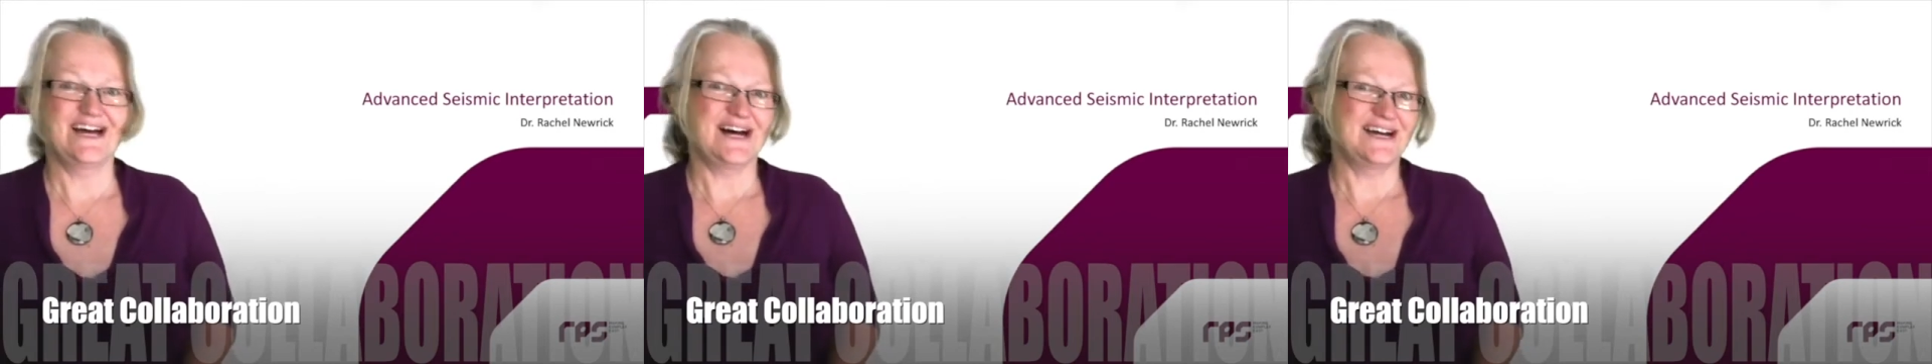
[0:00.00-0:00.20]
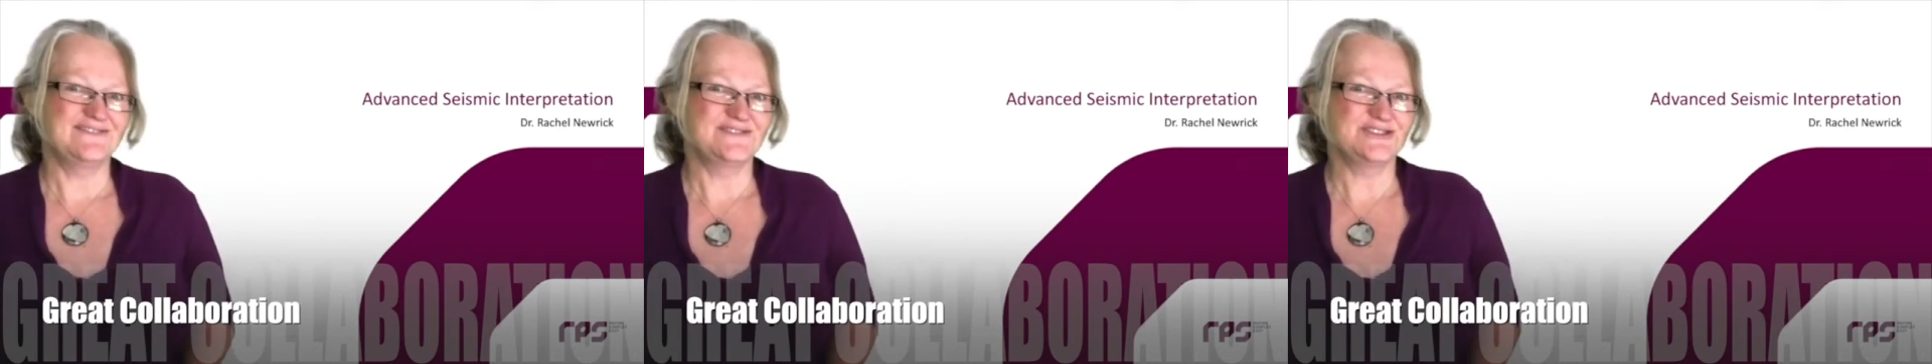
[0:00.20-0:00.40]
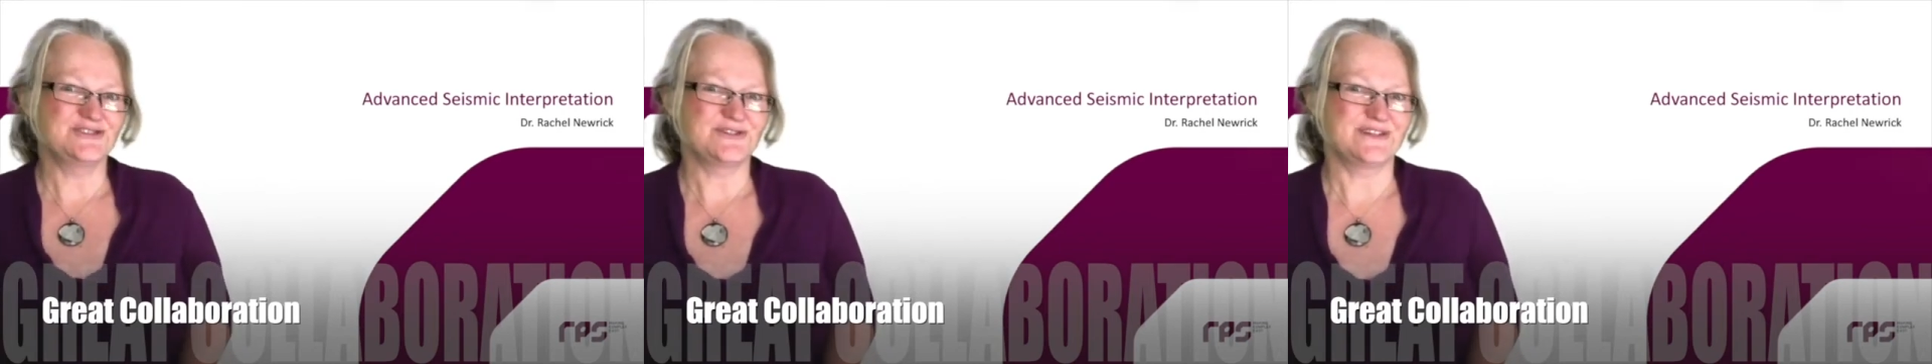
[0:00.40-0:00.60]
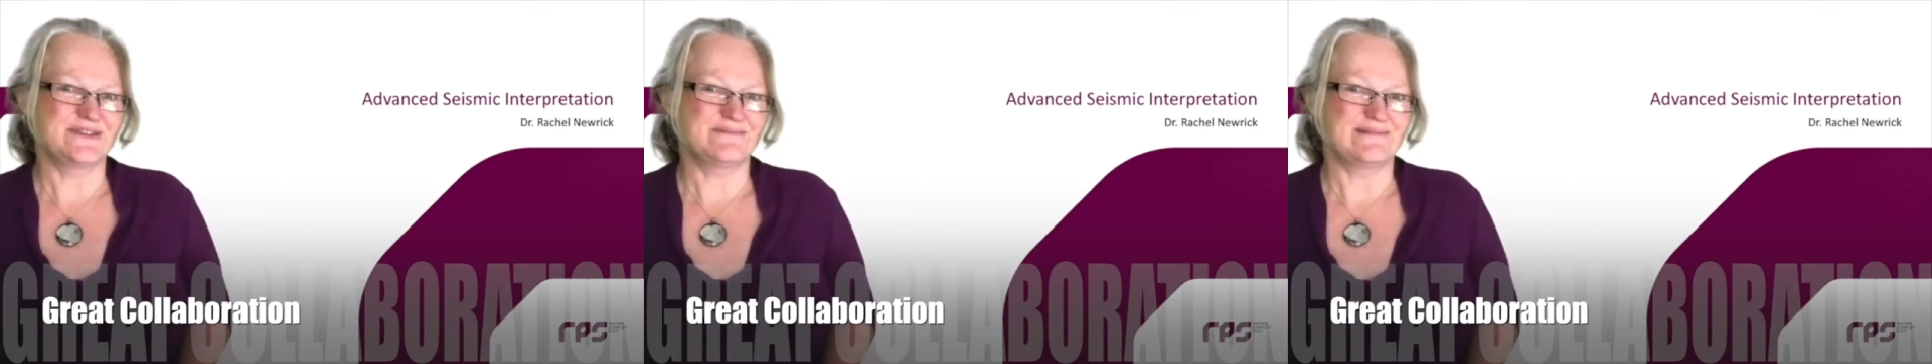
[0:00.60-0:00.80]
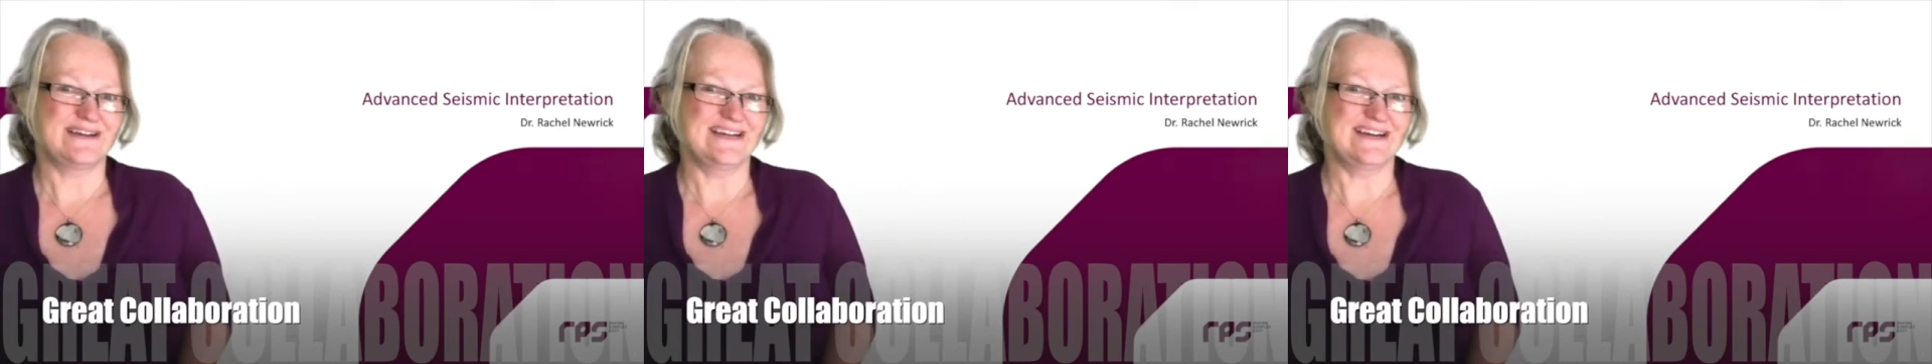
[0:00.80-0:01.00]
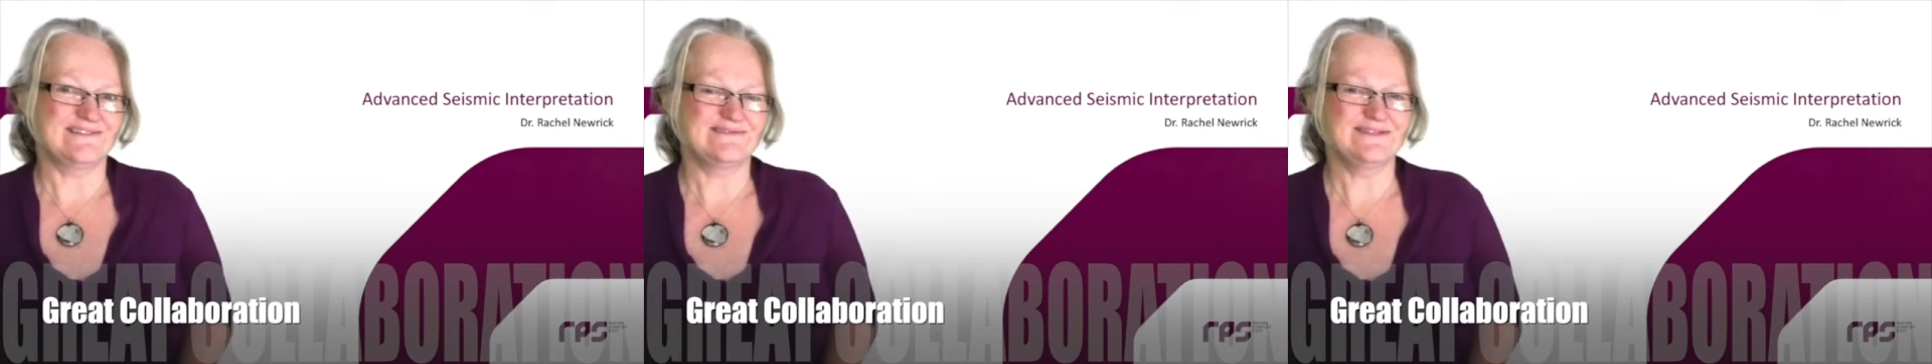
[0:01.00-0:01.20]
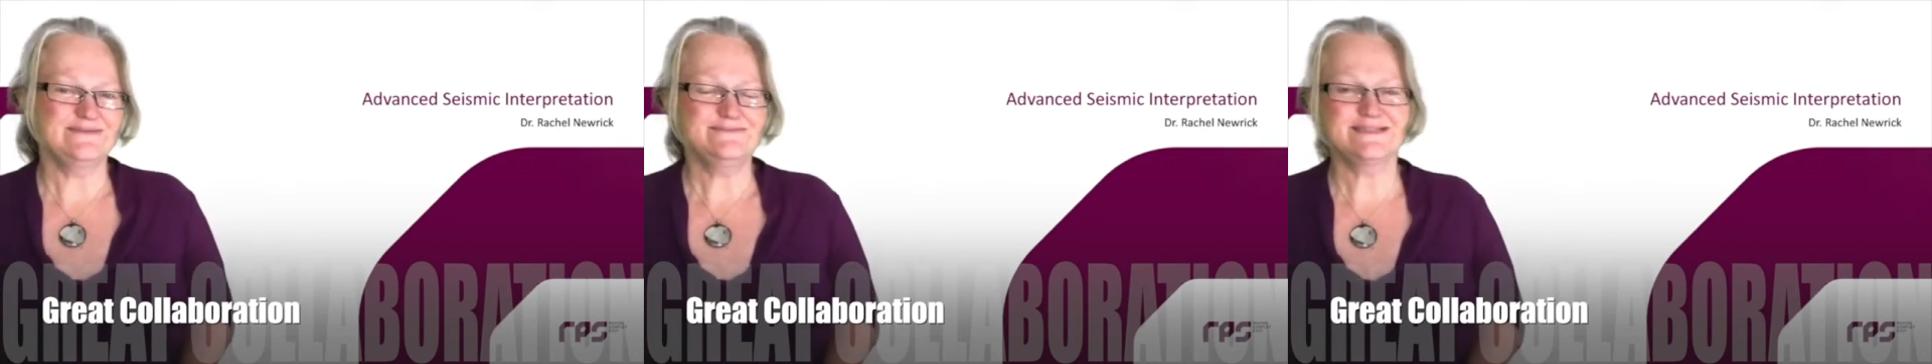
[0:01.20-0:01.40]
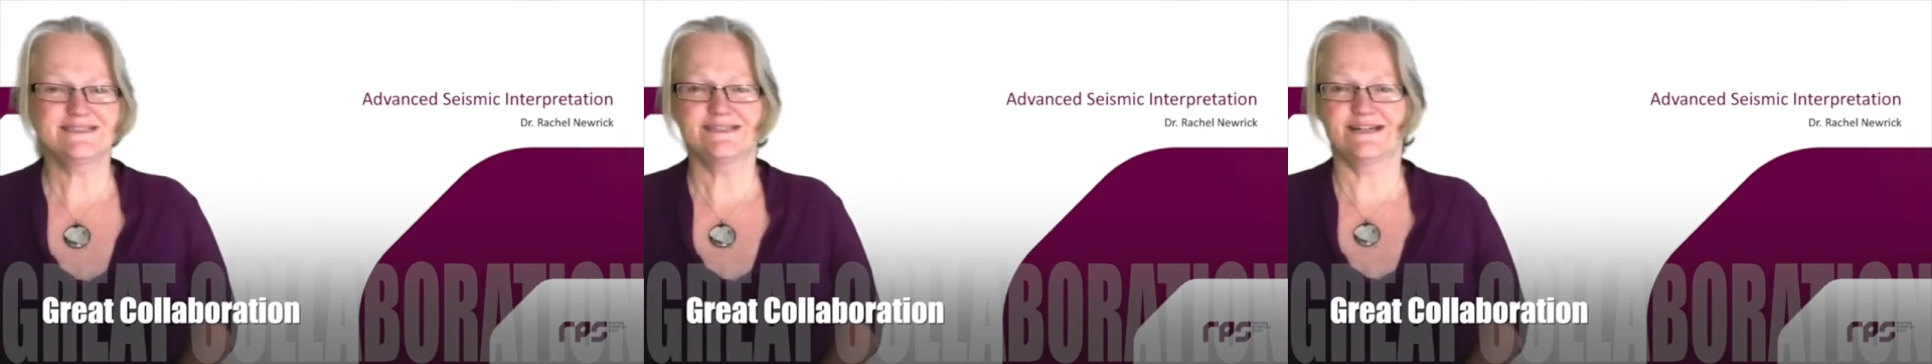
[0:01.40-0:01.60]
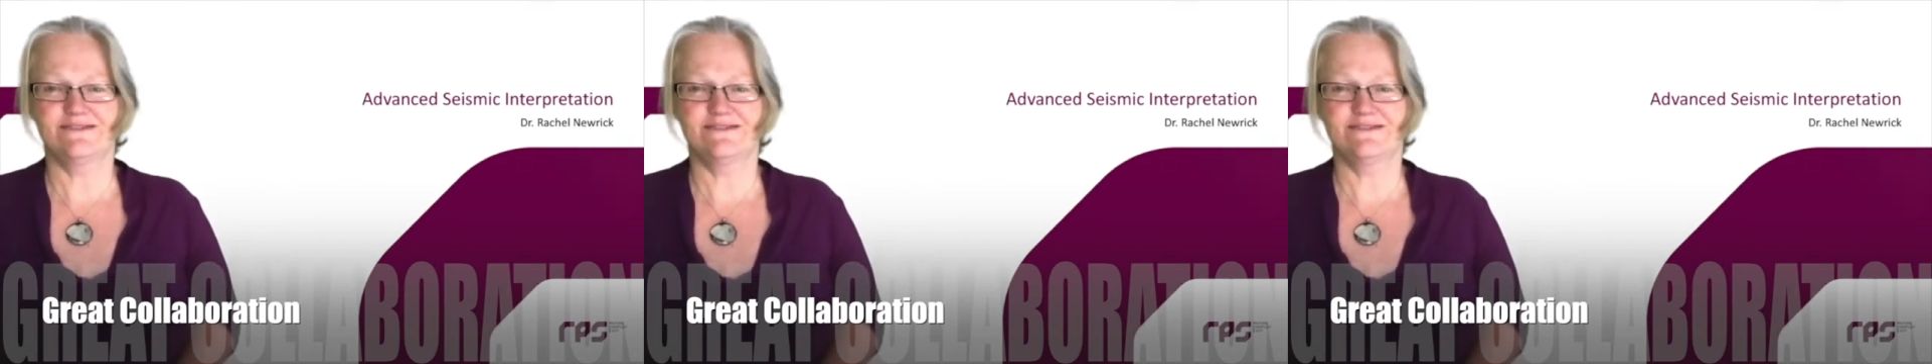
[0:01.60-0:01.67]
I've enjoyed the breakout rooms.